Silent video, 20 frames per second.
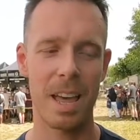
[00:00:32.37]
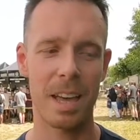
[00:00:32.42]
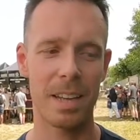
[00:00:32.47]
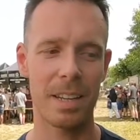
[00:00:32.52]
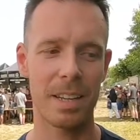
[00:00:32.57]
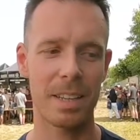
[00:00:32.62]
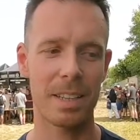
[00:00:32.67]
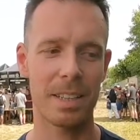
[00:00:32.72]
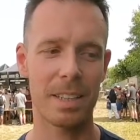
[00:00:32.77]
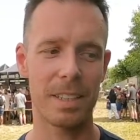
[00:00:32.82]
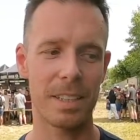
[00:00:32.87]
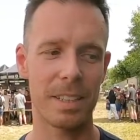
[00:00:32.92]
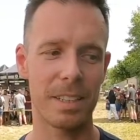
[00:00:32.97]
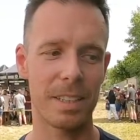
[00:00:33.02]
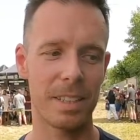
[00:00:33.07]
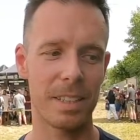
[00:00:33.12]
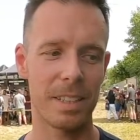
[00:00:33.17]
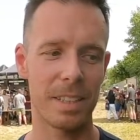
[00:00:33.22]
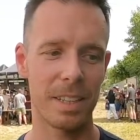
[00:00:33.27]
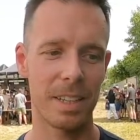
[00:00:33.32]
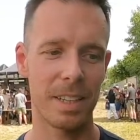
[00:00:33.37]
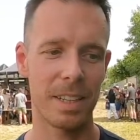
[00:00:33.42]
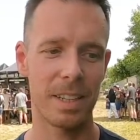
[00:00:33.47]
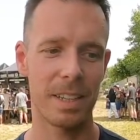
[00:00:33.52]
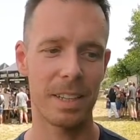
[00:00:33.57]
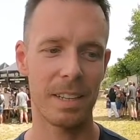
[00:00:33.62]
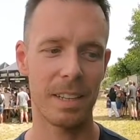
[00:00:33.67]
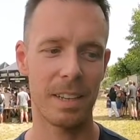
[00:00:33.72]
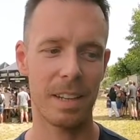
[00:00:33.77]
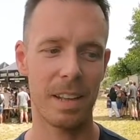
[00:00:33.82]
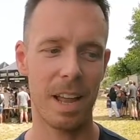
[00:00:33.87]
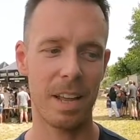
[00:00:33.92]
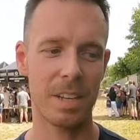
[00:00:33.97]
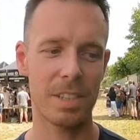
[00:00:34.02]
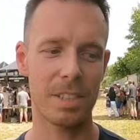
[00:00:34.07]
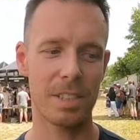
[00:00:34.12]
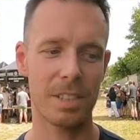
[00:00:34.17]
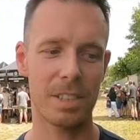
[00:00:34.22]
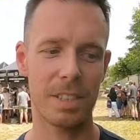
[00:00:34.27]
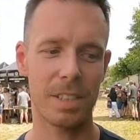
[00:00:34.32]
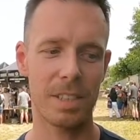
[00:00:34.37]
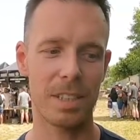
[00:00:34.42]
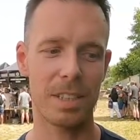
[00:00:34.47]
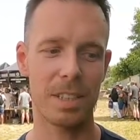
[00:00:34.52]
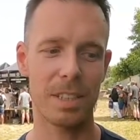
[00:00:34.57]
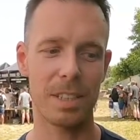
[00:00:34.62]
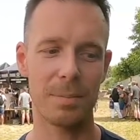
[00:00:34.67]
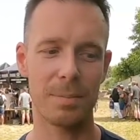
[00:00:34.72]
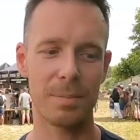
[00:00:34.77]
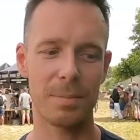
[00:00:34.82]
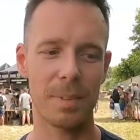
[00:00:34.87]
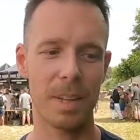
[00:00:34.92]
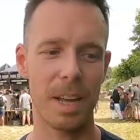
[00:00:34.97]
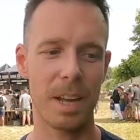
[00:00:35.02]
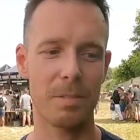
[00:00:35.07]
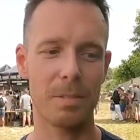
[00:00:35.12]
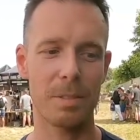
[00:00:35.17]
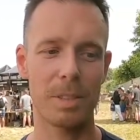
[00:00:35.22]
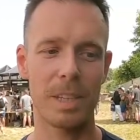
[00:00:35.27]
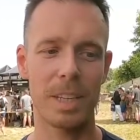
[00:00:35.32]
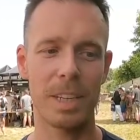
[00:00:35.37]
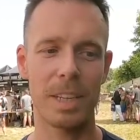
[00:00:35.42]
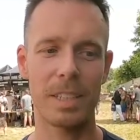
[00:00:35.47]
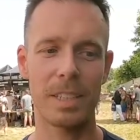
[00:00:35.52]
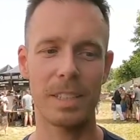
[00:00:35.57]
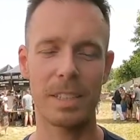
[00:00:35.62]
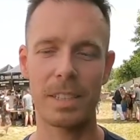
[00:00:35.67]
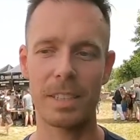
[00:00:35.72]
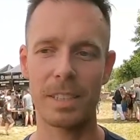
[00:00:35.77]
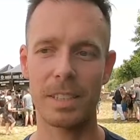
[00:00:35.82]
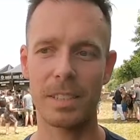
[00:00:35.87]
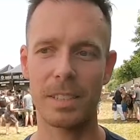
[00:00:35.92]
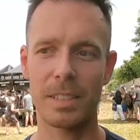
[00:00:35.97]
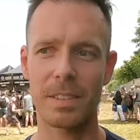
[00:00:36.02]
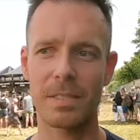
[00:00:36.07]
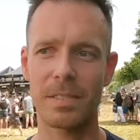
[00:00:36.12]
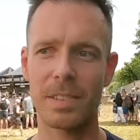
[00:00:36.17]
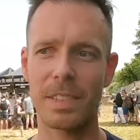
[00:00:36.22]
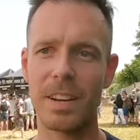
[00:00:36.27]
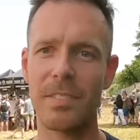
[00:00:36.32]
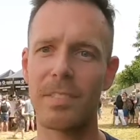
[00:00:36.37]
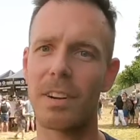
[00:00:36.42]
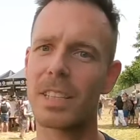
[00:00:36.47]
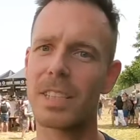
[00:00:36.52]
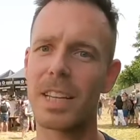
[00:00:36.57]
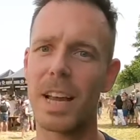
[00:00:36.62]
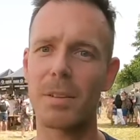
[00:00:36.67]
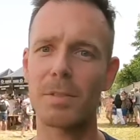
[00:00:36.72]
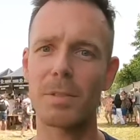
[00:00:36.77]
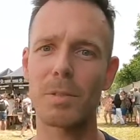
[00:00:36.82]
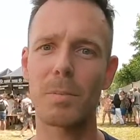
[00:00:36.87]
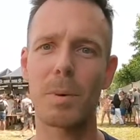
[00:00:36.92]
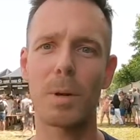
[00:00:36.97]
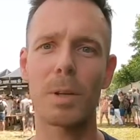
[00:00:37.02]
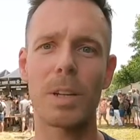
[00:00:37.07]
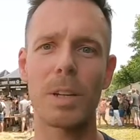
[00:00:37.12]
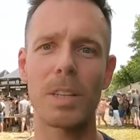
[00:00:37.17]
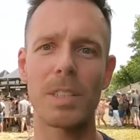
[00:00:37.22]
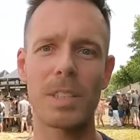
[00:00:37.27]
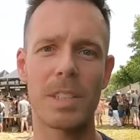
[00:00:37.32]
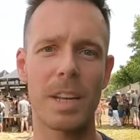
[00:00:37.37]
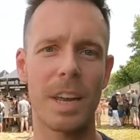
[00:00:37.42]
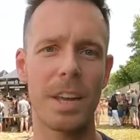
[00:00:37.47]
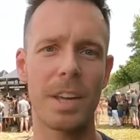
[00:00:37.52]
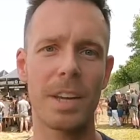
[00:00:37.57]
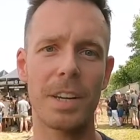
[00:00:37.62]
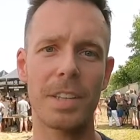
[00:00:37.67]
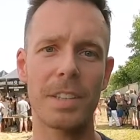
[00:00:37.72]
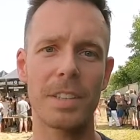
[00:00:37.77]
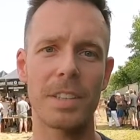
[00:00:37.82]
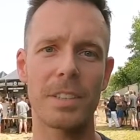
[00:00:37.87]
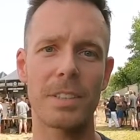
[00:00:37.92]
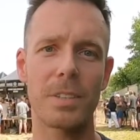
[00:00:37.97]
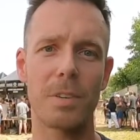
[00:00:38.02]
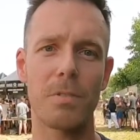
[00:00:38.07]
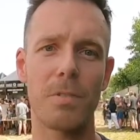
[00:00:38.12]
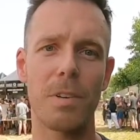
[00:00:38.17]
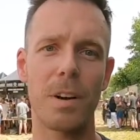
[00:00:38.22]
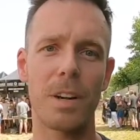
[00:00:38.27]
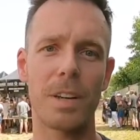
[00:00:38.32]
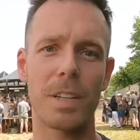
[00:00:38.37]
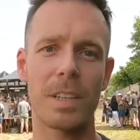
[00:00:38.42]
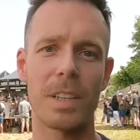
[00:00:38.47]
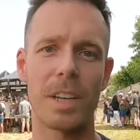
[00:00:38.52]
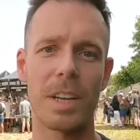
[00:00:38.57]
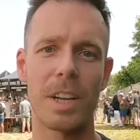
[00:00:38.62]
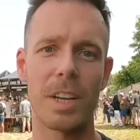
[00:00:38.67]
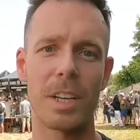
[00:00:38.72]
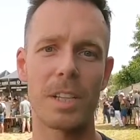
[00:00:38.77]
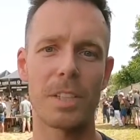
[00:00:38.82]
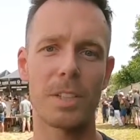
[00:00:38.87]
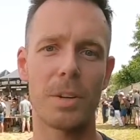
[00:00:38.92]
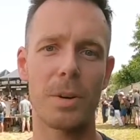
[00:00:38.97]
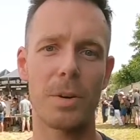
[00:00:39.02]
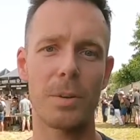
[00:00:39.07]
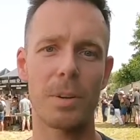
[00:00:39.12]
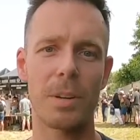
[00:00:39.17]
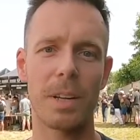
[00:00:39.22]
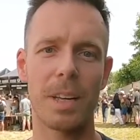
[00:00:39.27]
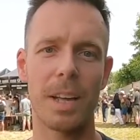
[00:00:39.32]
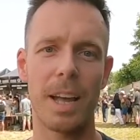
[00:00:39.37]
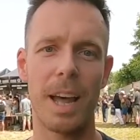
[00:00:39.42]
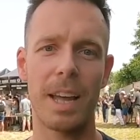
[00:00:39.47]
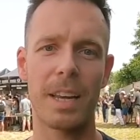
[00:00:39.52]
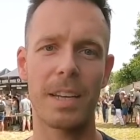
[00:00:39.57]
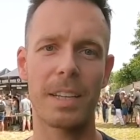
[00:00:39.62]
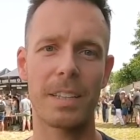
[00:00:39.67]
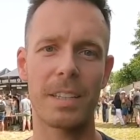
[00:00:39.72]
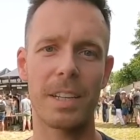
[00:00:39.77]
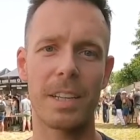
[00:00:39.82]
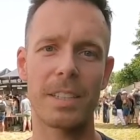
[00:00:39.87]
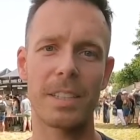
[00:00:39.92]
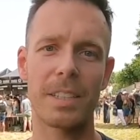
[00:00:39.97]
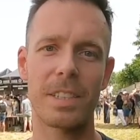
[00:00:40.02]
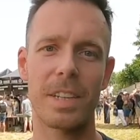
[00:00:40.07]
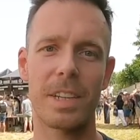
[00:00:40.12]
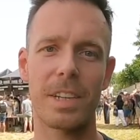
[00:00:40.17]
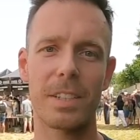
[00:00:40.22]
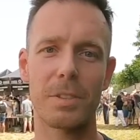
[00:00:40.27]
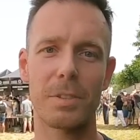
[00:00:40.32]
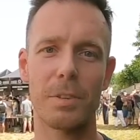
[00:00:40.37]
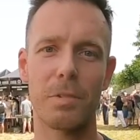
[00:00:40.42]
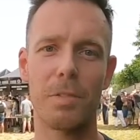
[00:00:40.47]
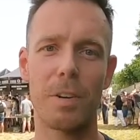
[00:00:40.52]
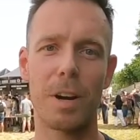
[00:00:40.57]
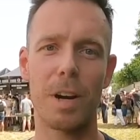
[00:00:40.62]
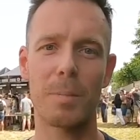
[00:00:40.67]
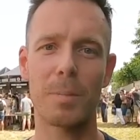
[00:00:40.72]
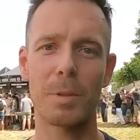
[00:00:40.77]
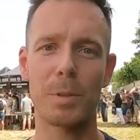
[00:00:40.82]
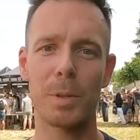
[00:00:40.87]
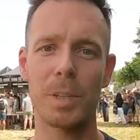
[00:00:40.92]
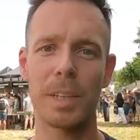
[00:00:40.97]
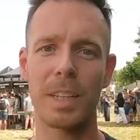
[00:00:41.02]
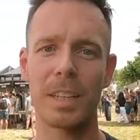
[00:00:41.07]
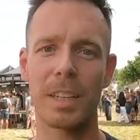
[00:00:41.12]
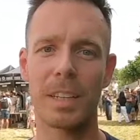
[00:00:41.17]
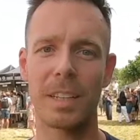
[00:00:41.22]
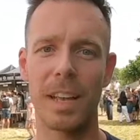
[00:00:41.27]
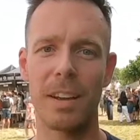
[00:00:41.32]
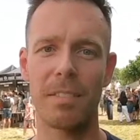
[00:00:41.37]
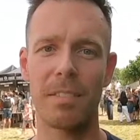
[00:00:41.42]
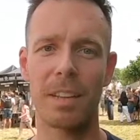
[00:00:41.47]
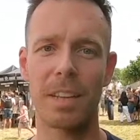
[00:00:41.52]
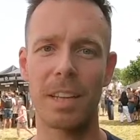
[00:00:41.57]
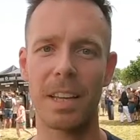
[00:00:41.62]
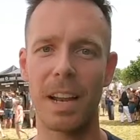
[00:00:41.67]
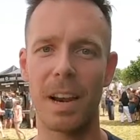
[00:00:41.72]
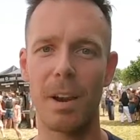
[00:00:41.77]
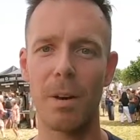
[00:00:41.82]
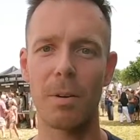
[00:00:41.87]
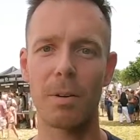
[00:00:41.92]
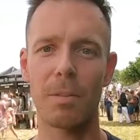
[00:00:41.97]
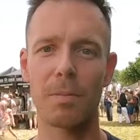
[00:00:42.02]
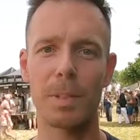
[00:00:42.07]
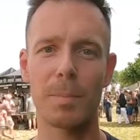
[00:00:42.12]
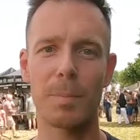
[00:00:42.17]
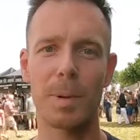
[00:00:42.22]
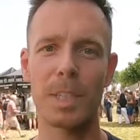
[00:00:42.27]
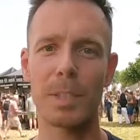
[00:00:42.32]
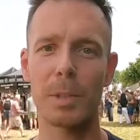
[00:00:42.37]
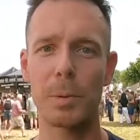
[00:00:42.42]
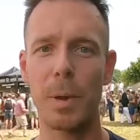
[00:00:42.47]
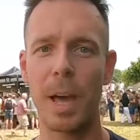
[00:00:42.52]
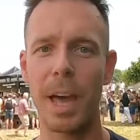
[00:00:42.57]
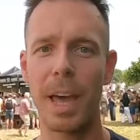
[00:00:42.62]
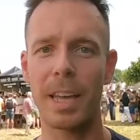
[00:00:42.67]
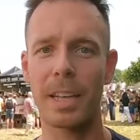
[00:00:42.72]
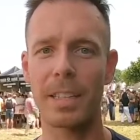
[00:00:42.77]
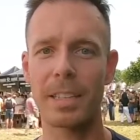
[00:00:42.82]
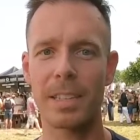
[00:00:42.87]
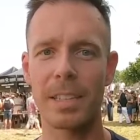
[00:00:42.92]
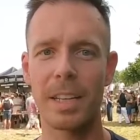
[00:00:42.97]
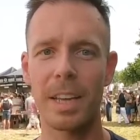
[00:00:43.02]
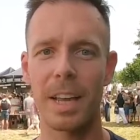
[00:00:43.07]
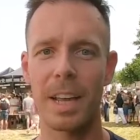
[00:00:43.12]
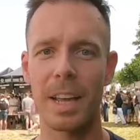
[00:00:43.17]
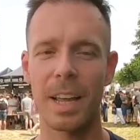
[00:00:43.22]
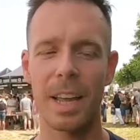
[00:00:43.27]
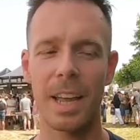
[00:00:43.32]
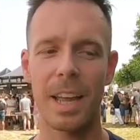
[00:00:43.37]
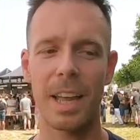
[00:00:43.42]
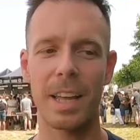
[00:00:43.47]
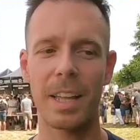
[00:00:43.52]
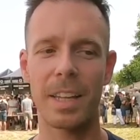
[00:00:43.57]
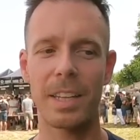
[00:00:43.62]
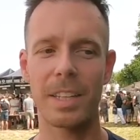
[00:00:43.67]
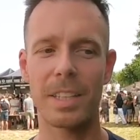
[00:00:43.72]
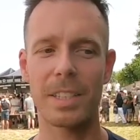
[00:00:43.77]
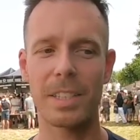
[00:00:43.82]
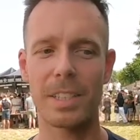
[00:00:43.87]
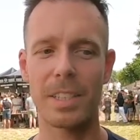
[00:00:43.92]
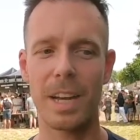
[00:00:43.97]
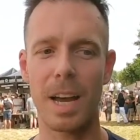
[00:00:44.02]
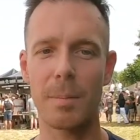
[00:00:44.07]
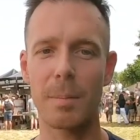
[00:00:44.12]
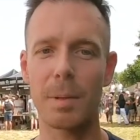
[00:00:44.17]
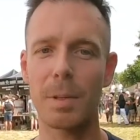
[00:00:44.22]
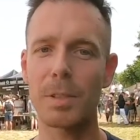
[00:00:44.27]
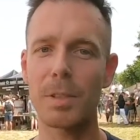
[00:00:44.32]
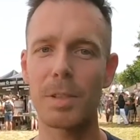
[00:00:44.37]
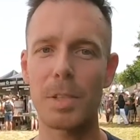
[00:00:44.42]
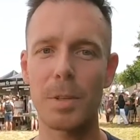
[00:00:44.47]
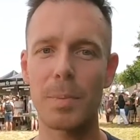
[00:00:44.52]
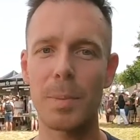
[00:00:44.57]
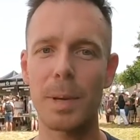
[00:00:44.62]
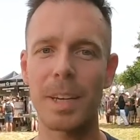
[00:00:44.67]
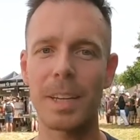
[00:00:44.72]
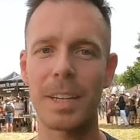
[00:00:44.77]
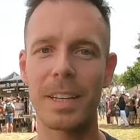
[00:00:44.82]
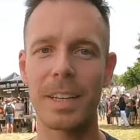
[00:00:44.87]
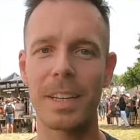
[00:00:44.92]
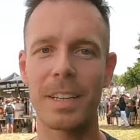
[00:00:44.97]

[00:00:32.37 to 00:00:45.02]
Uh, last, uh, I would say it's several thousand bottles a year so far. So, and it's uh, so far I'm doing it everything alone with my two hands, and it's time-consuming.